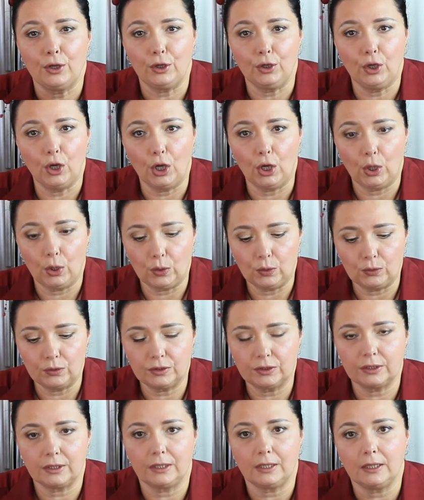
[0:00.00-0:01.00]

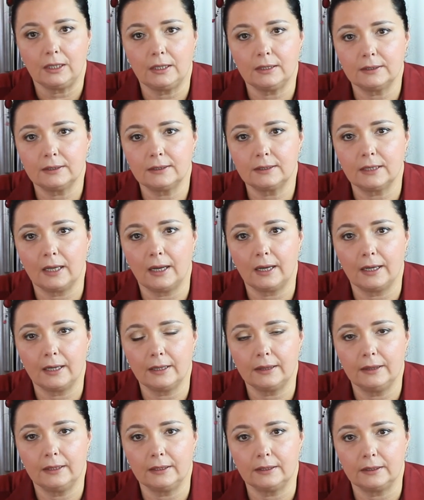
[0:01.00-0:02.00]
goes
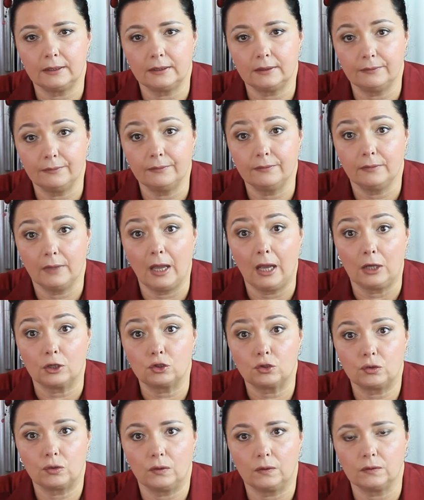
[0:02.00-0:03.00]
inside the
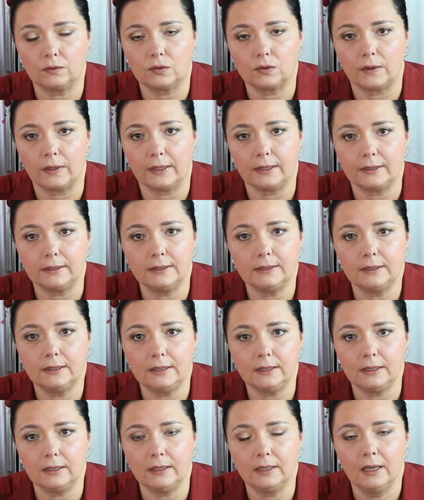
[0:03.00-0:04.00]
actual dry
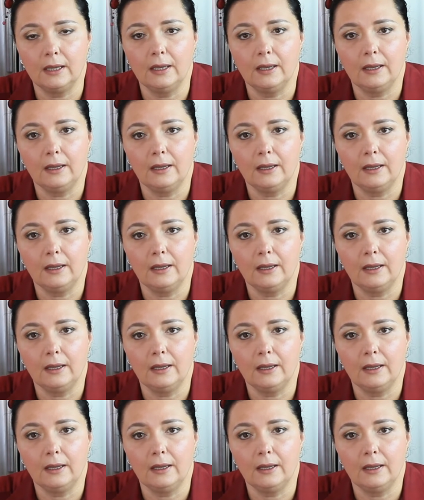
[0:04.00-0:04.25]
tea,